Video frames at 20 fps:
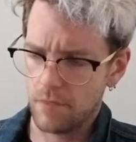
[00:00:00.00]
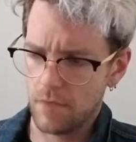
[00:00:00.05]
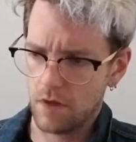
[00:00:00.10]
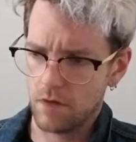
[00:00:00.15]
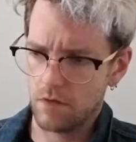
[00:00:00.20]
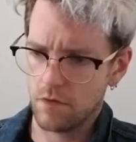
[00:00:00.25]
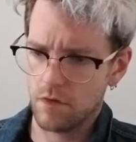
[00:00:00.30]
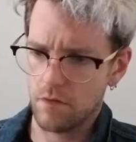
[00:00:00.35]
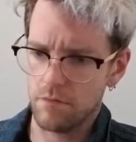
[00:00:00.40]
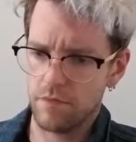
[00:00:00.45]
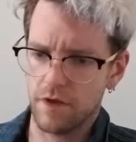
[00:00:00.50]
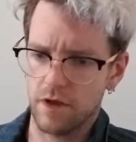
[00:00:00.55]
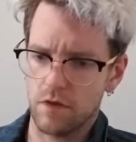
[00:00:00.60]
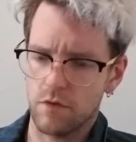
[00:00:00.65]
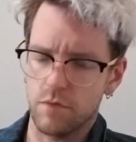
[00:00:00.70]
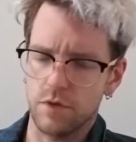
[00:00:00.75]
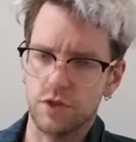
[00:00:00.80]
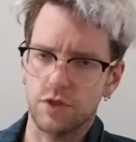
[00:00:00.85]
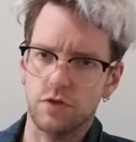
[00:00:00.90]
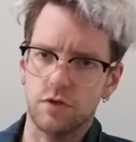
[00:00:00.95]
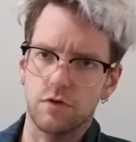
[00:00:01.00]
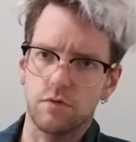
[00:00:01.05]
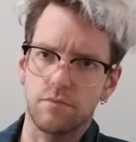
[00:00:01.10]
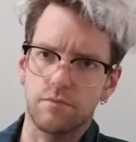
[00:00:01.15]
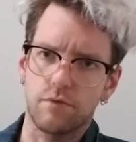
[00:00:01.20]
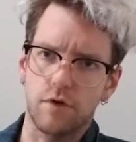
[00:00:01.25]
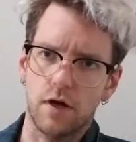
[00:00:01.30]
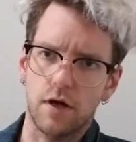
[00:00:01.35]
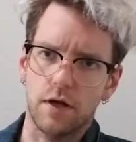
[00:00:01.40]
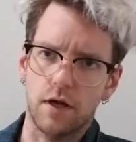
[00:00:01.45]
some things which are
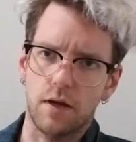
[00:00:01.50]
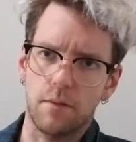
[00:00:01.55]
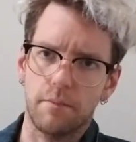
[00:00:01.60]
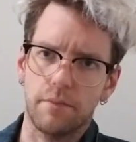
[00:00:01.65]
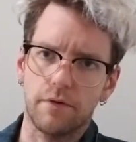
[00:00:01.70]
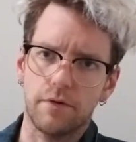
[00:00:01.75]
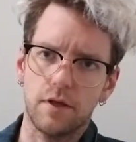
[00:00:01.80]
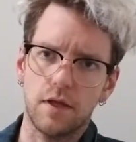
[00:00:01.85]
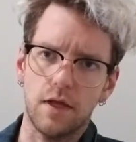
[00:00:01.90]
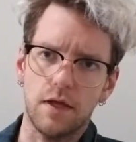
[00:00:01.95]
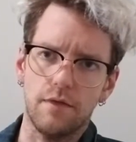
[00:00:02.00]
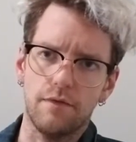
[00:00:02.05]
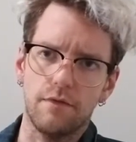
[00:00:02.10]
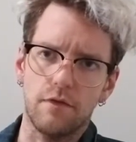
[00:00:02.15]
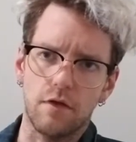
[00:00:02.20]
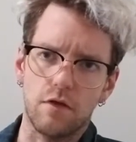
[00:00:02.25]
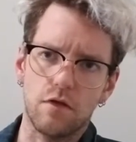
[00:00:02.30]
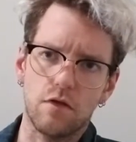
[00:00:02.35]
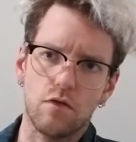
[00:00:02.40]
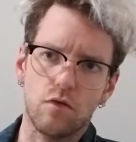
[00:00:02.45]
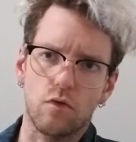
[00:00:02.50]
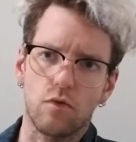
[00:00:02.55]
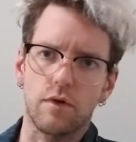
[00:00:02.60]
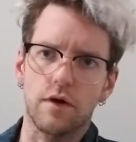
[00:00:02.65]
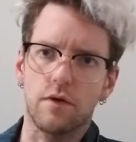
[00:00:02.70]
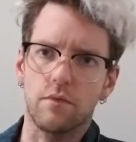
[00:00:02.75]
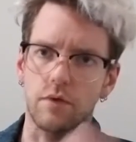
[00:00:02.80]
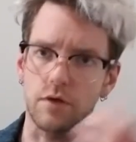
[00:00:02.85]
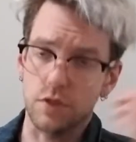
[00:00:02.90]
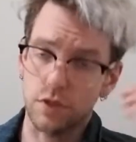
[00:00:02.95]
brought up in this
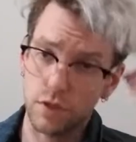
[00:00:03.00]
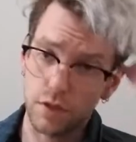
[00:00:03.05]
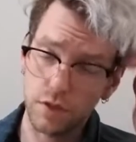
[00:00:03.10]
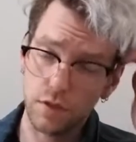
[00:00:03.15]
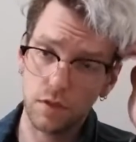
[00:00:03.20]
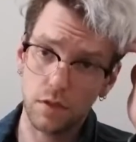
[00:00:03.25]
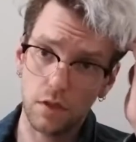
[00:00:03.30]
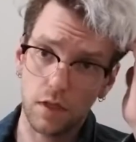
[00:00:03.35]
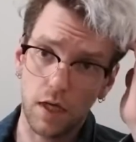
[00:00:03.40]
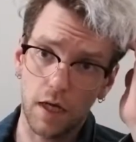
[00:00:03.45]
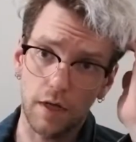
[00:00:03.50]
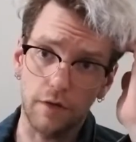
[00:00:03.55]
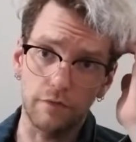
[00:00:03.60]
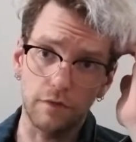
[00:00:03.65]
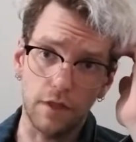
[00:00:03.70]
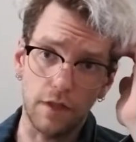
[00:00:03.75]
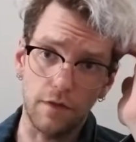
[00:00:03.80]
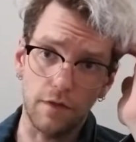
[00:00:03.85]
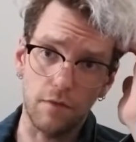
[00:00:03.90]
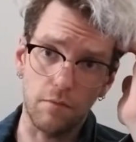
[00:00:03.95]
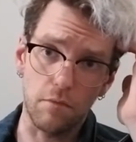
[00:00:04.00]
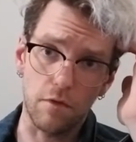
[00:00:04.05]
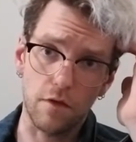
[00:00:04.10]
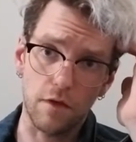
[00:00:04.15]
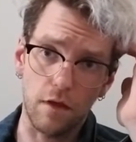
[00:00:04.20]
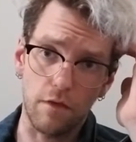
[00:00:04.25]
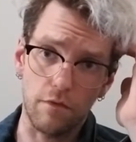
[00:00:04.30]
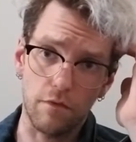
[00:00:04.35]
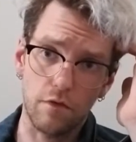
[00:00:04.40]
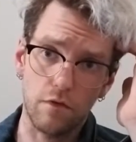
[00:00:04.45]
story which kind of lead
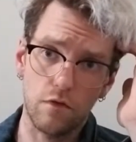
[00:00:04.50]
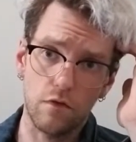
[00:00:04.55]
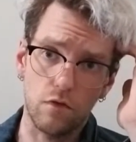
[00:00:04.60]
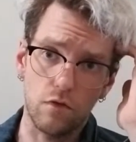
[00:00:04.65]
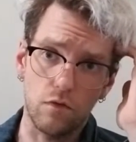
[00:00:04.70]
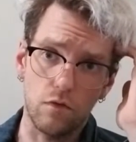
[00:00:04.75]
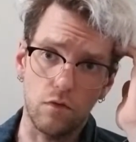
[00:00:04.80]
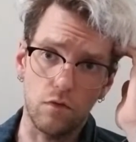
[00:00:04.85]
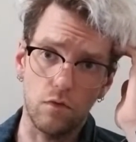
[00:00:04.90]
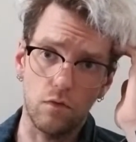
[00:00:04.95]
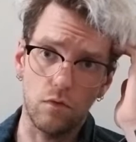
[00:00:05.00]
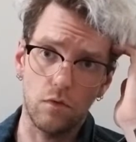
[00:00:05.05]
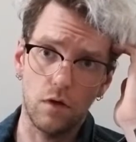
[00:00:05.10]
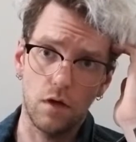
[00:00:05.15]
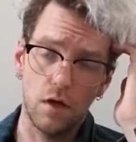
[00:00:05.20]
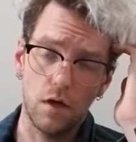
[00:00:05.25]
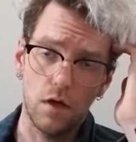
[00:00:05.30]
themselves to